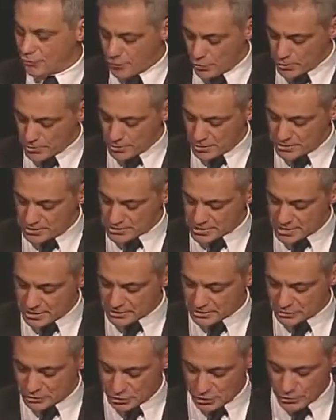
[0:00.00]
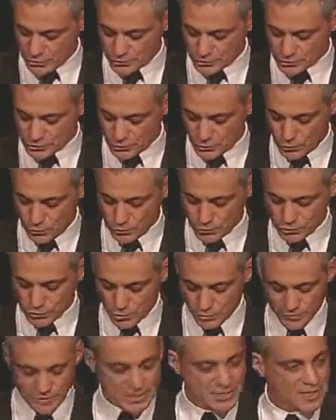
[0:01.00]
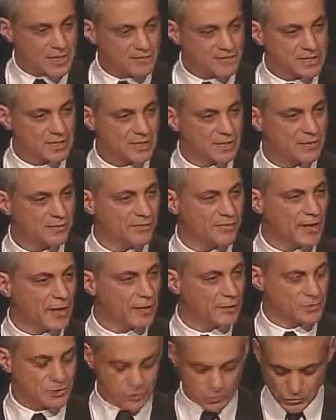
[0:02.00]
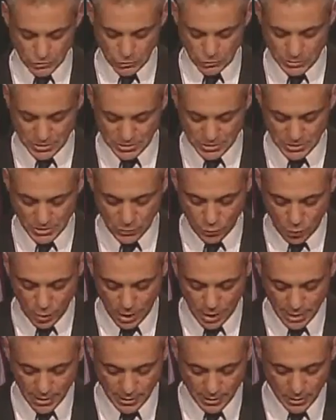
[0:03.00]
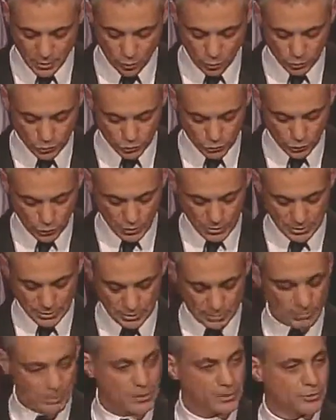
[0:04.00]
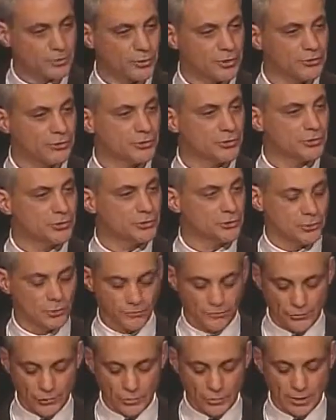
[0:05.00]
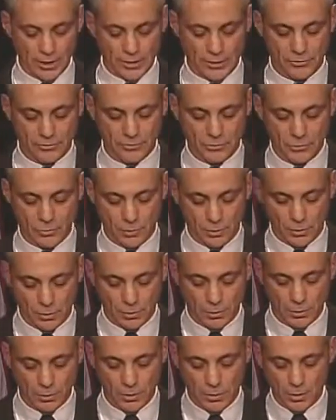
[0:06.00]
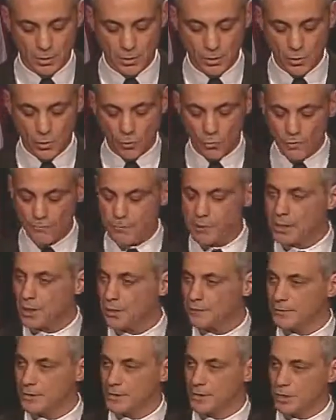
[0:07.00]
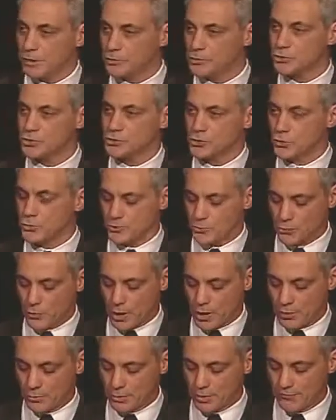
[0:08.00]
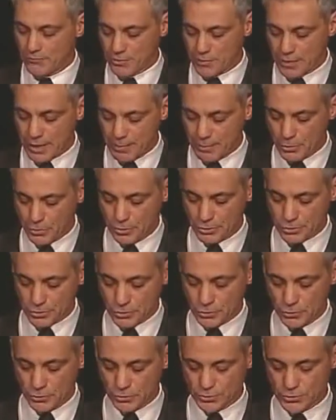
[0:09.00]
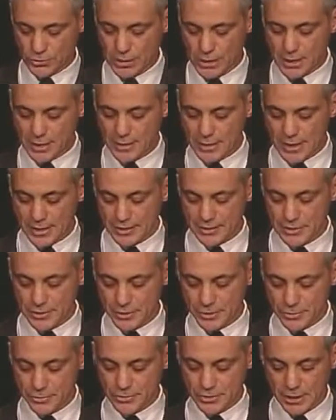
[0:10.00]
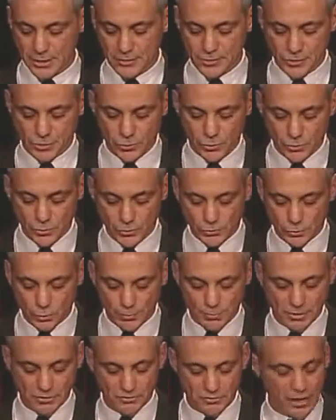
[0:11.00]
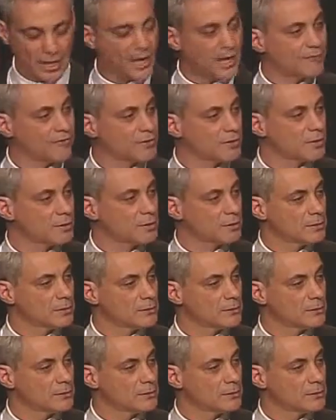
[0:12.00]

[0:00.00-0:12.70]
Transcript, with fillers: 36 charter schools serving 17,000 students citywide will join them and transition to a full day of school. We've begun the largest turnaround of our neighborhood schools. Next year, 10 schools will be staffed